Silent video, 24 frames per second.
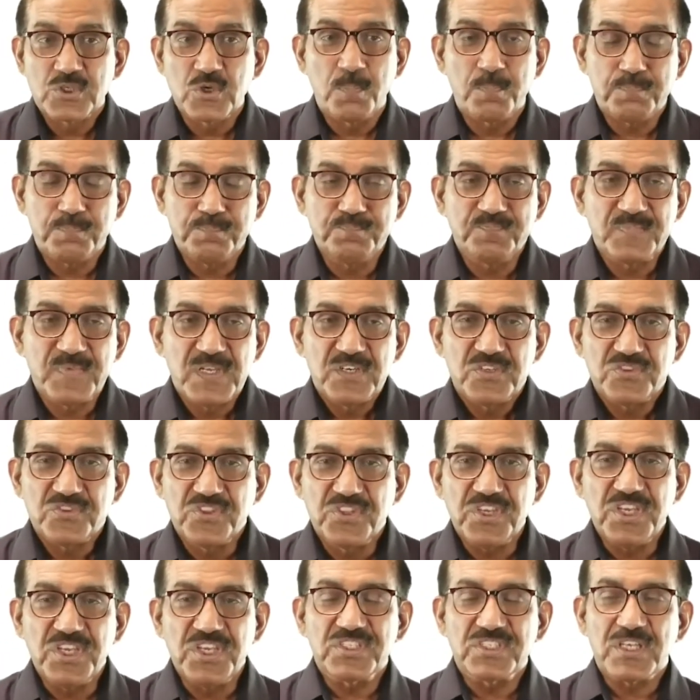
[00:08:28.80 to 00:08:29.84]
So
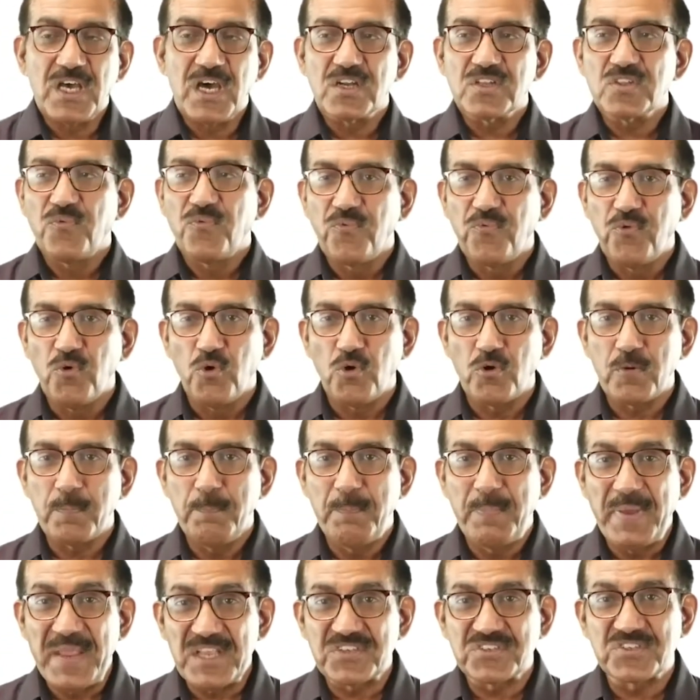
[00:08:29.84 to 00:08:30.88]
these are the
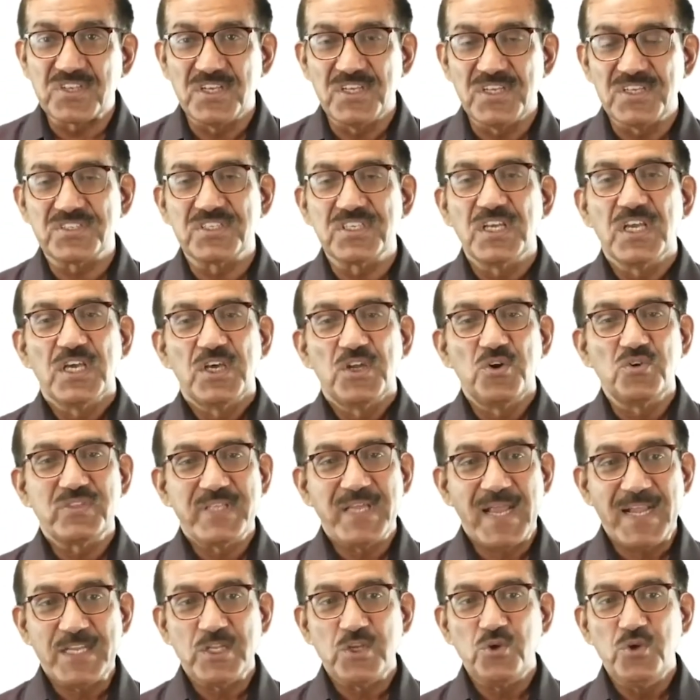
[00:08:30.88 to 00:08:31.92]
4 bases
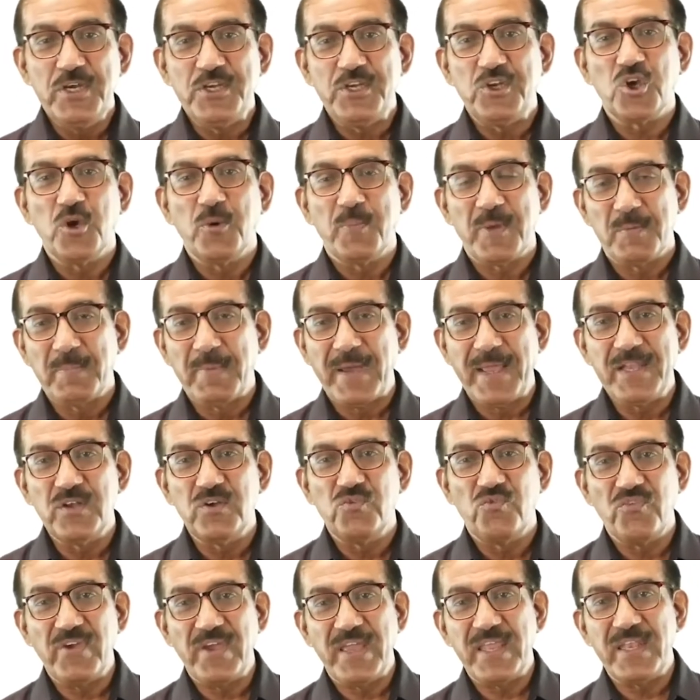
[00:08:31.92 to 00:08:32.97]
that you need to keep in
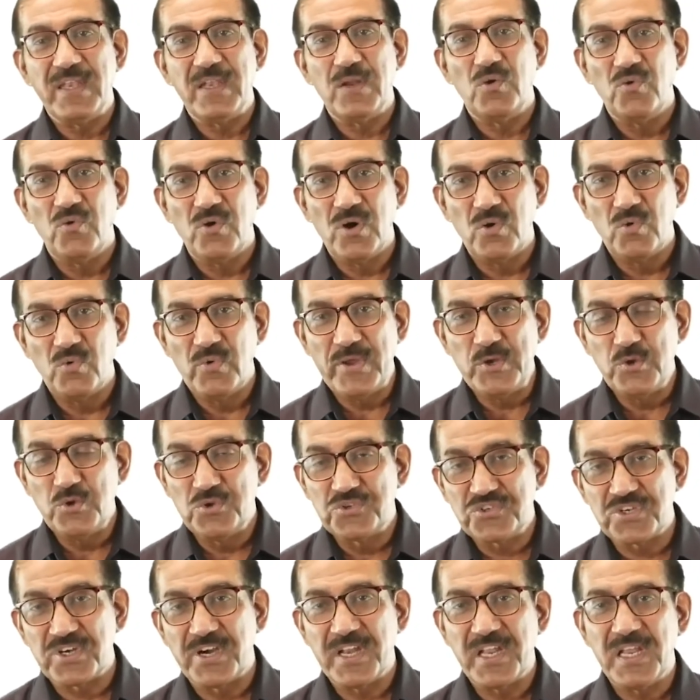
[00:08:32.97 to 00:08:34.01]
mind when
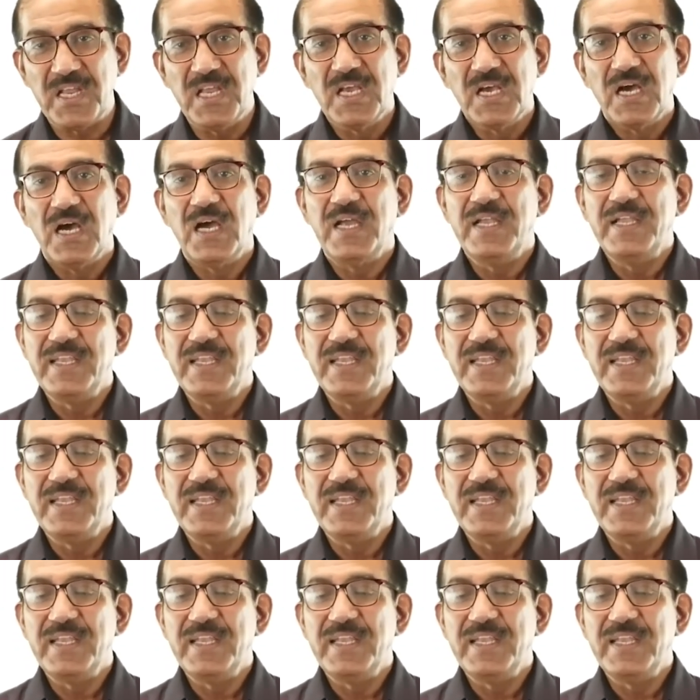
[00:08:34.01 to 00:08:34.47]
you study